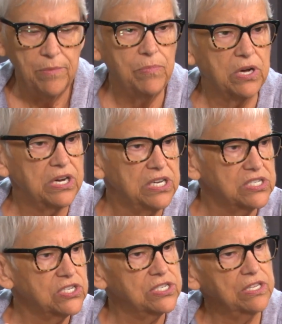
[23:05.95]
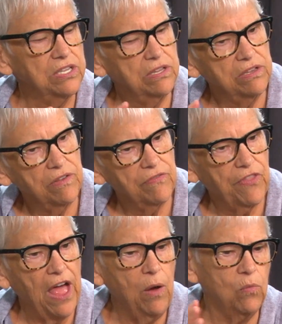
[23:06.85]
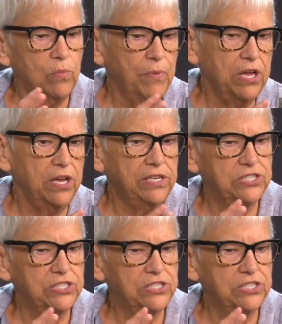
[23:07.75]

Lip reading: because they'll be